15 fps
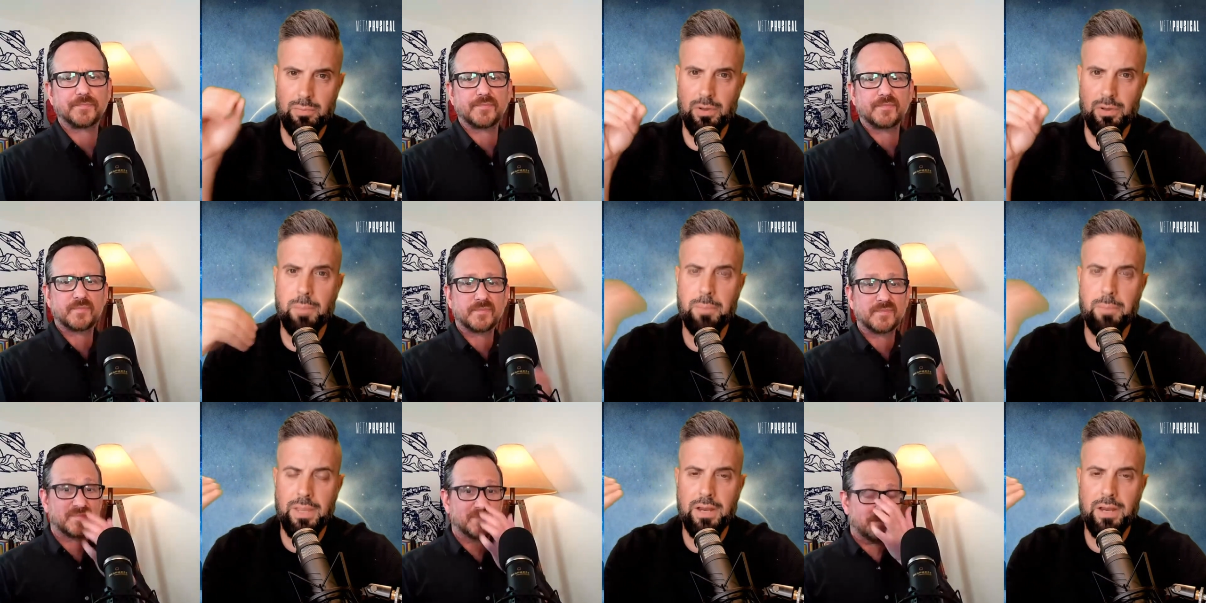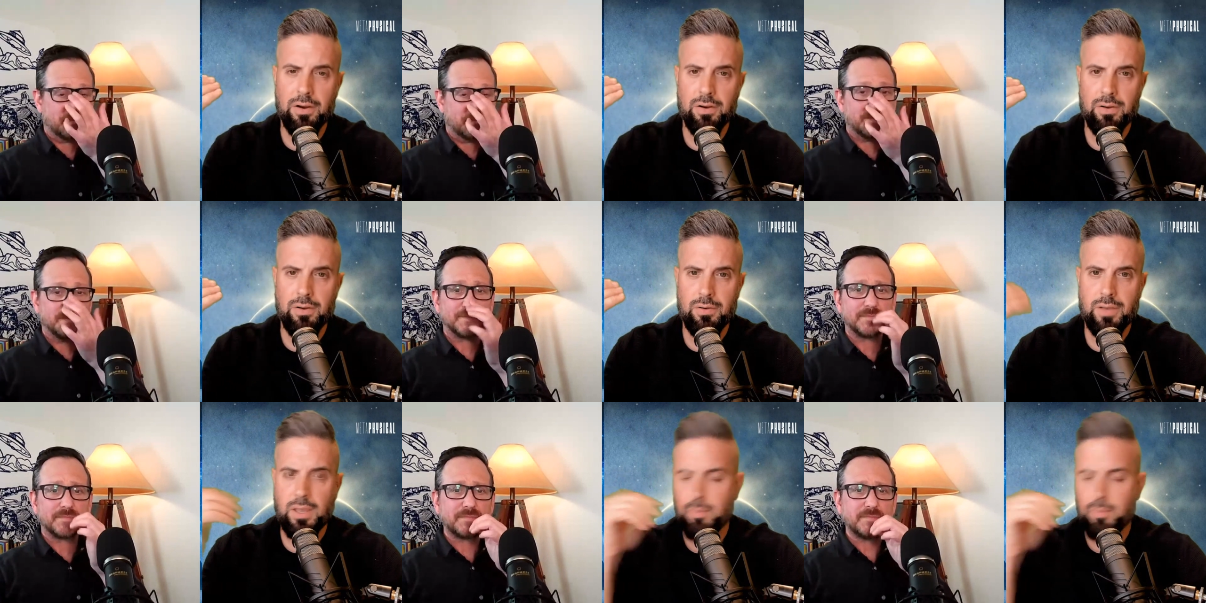Speaker 1: appeared
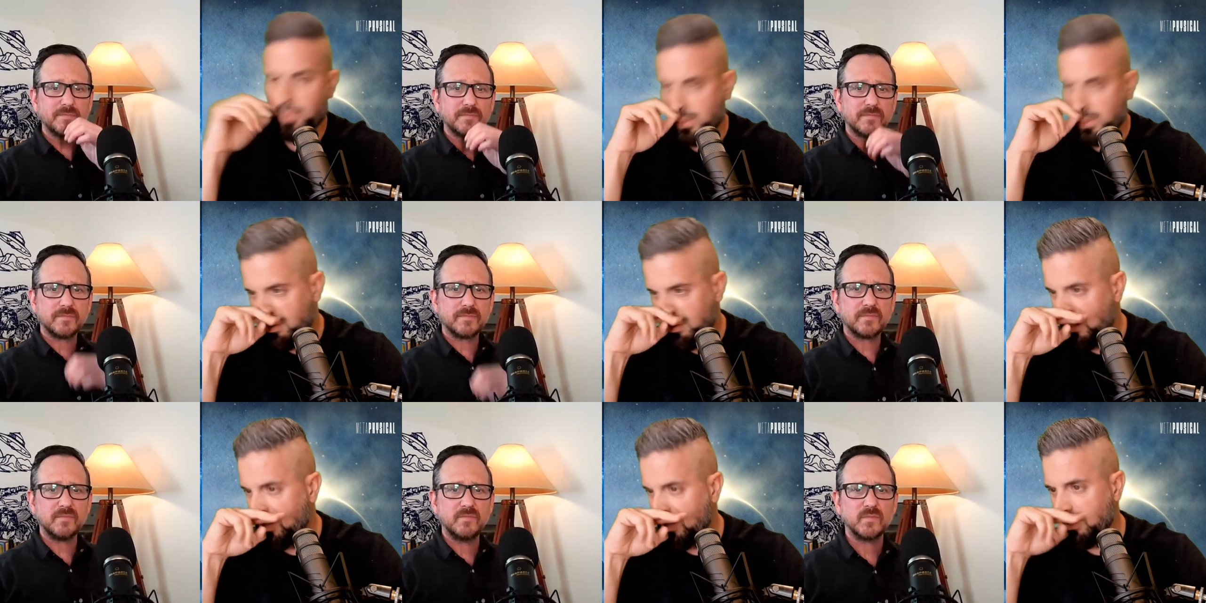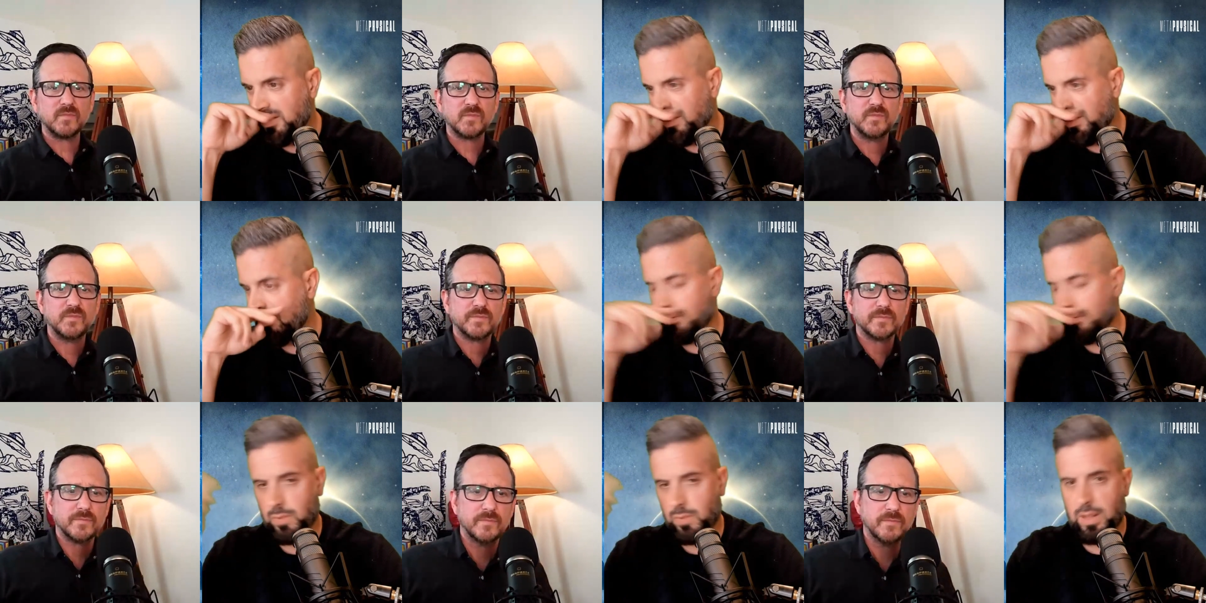okay but it, it was
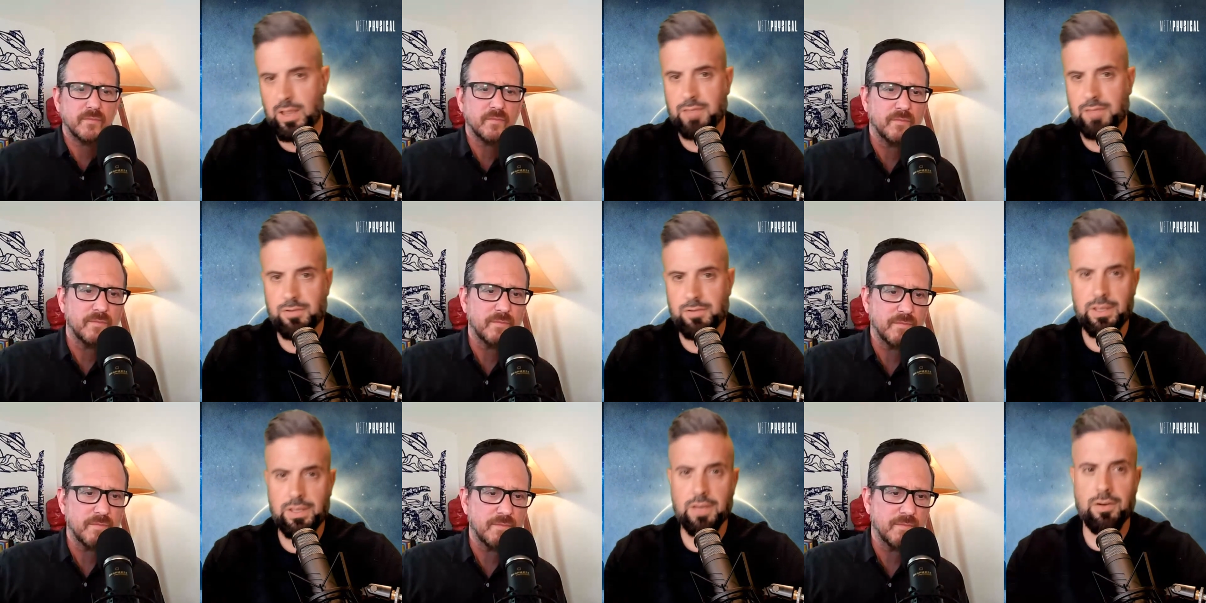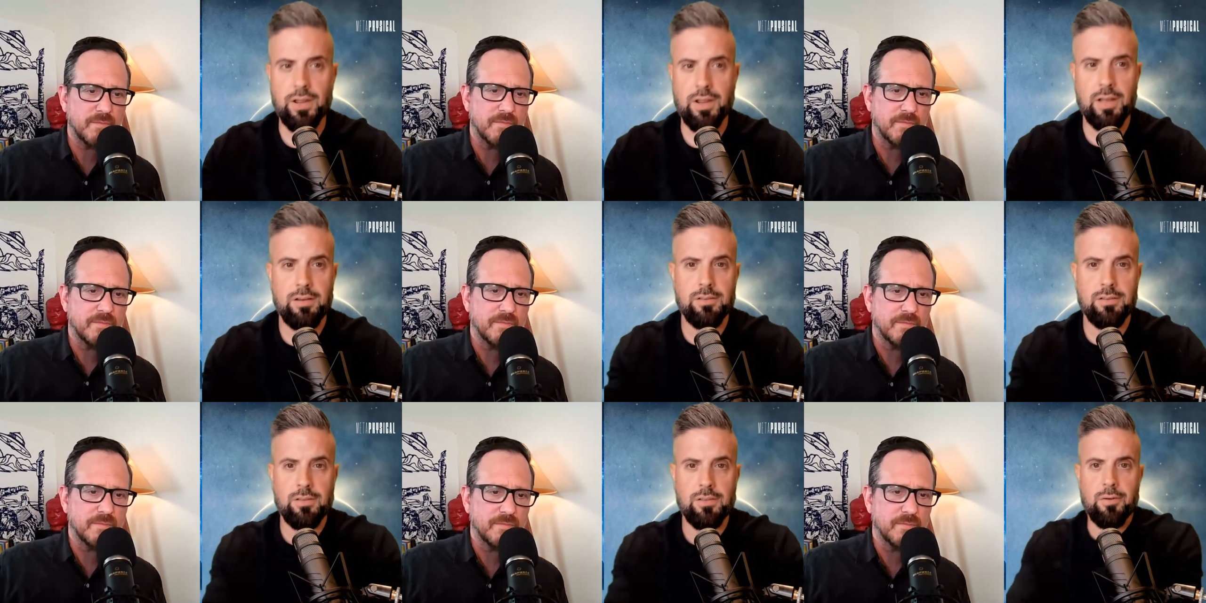well after the internet
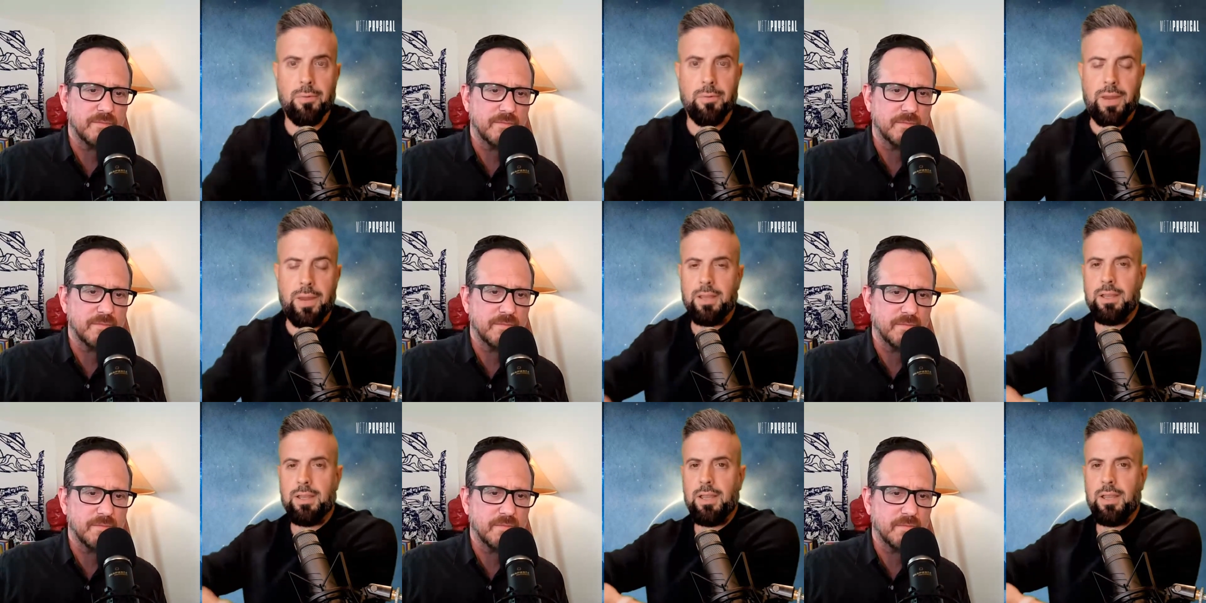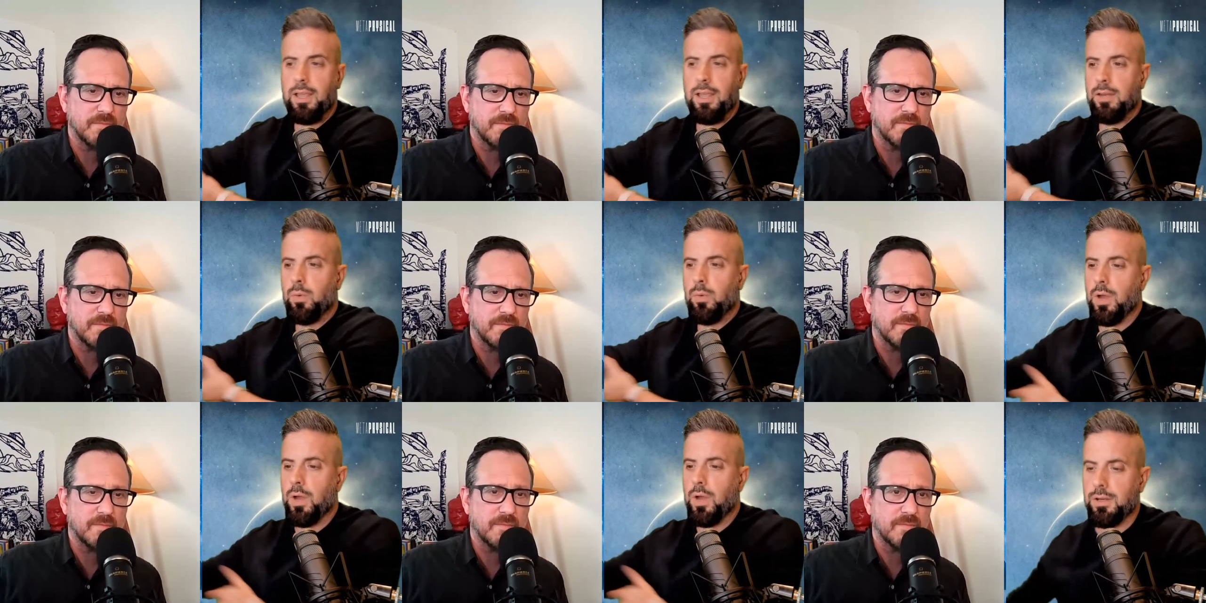is underway and
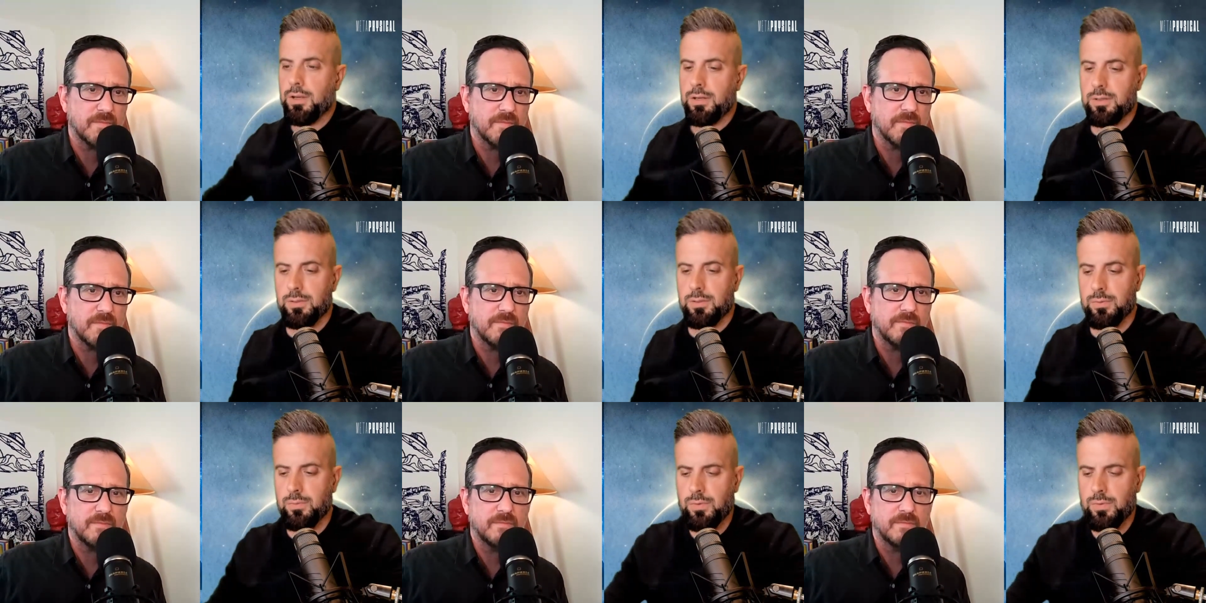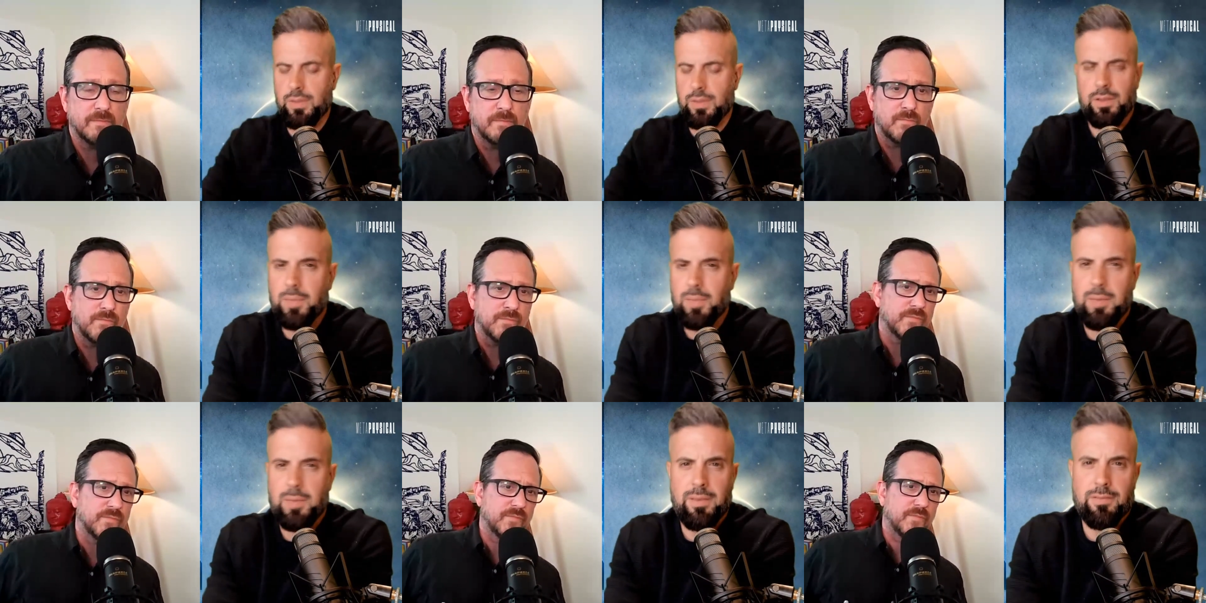one i think it
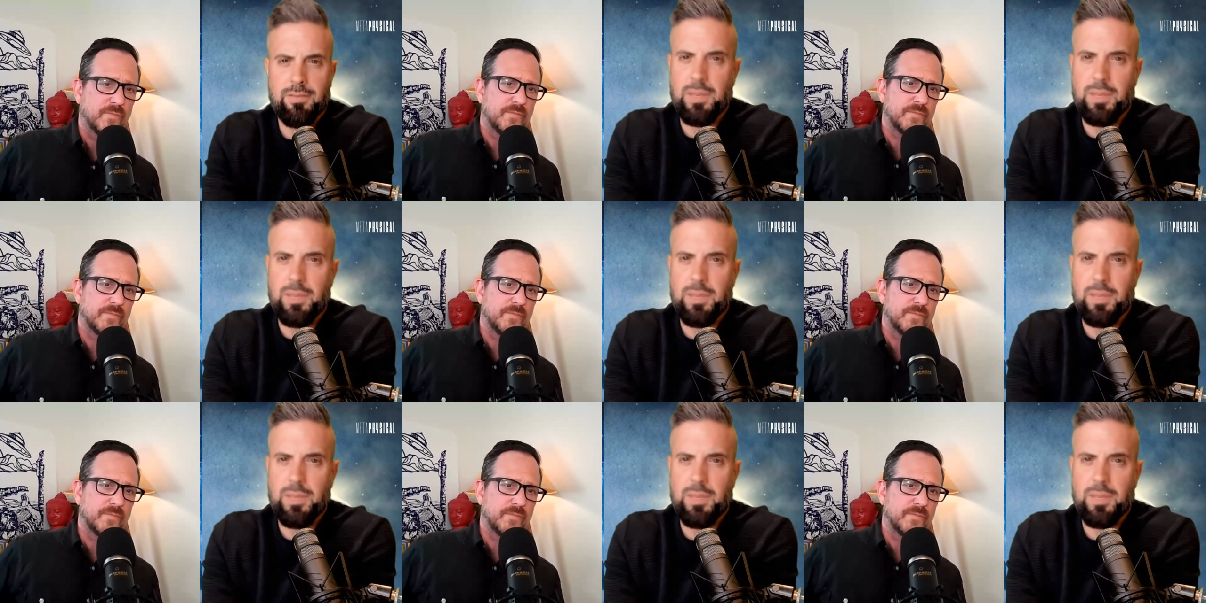maybe even been